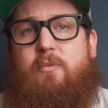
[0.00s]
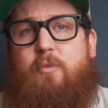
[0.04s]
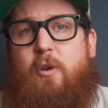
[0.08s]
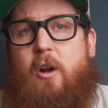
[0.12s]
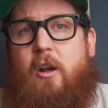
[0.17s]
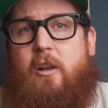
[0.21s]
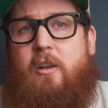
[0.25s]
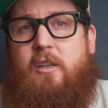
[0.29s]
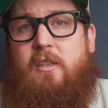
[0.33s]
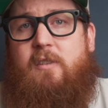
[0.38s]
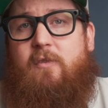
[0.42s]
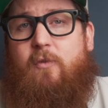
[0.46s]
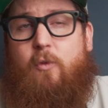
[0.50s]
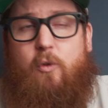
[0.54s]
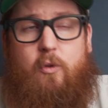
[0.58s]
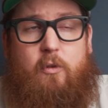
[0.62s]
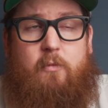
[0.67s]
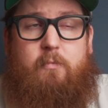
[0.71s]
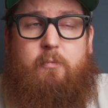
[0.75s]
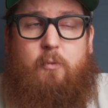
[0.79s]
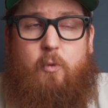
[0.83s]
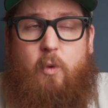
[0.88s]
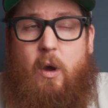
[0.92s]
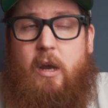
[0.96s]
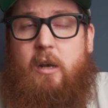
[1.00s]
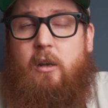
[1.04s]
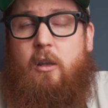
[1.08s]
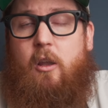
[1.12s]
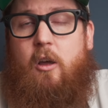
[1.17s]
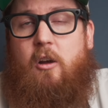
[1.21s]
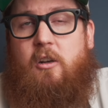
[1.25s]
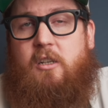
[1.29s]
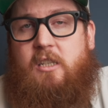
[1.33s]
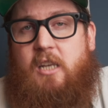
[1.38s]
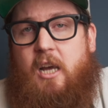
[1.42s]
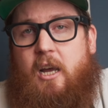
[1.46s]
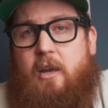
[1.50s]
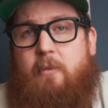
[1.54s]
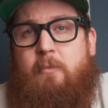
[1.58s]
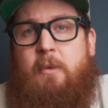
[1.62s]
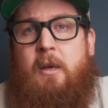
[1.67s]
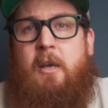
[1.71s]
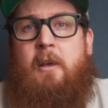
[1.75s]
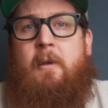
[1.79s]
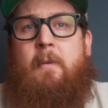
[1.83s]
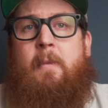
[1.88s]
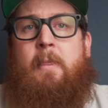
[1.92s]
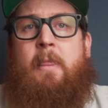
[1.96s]
products for quite a long time,
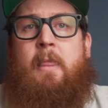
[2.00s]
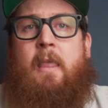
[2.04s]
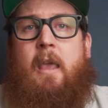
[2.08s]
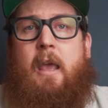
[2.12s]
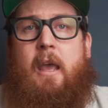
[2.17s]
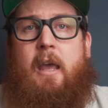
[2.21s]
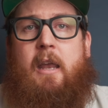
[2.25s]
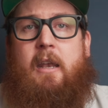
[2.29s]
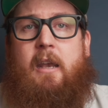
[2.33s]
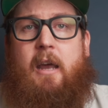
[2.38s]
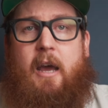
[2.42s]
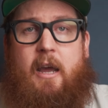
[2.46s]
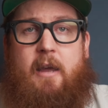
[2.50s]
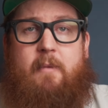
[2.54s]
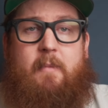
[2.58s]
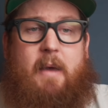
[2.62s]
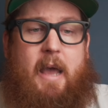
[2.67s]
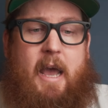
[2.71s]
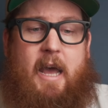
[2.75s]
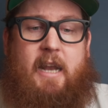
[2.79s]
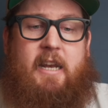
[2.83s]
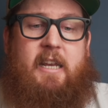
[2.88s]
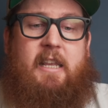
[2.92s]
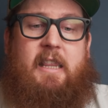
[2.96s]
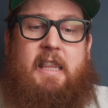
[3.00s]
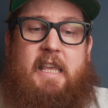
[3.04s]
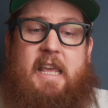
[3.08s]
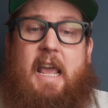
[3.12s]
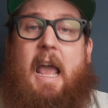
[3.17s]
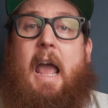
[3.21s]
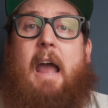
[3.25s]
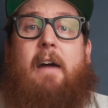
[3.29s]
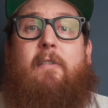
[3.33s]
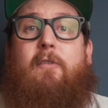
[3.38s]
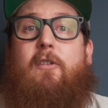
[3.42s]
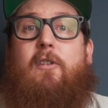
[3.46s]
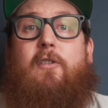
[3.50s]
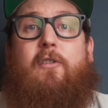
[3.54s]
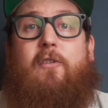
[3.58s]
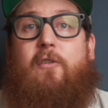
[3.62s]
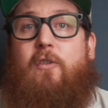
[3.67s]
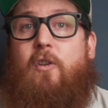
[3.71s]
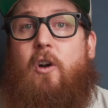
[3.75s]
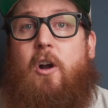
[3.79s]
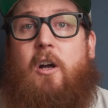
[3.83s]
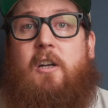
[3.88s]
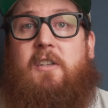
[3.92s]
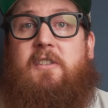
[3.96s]
and I'm adding the
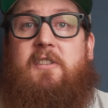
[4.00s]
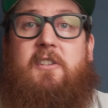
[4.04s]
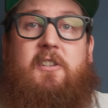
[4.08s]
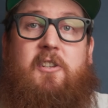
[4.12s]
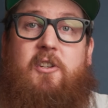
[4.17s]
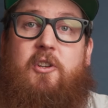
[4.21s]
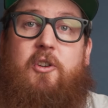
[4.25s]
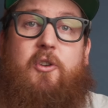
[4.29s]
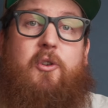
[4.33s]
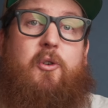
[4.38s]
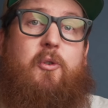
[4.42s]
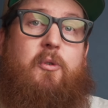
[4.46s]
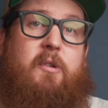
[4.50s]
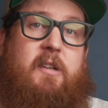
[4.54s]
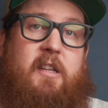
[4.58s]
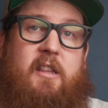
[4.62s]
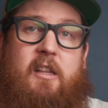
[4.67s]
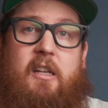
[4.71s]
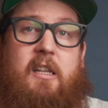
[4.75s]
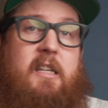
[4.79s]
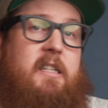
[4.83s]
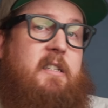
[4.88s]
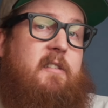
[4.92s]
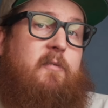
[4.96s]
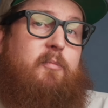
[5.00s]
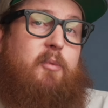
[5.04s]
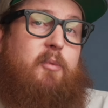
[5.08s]
Everfrost 2 to the list of